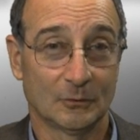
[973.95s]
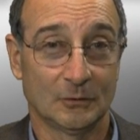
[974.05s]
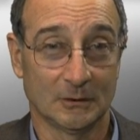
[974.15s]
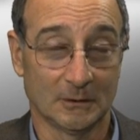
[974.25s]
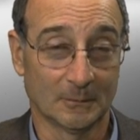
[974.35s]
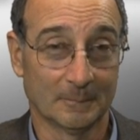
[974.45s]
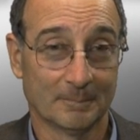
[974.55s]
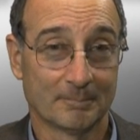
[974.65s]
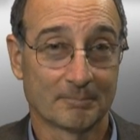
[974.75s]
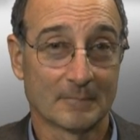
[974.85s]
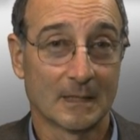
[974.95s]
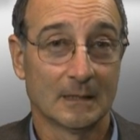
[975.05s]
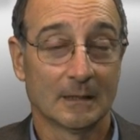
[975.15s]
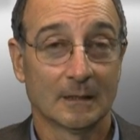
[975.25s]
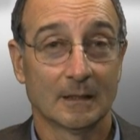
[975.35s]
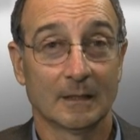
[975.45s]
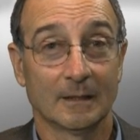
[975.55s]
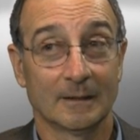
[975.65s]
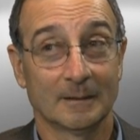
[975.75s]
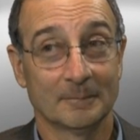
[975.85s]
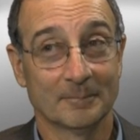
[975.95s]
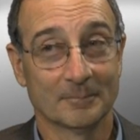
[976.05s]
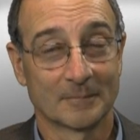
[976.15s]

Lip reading: to you.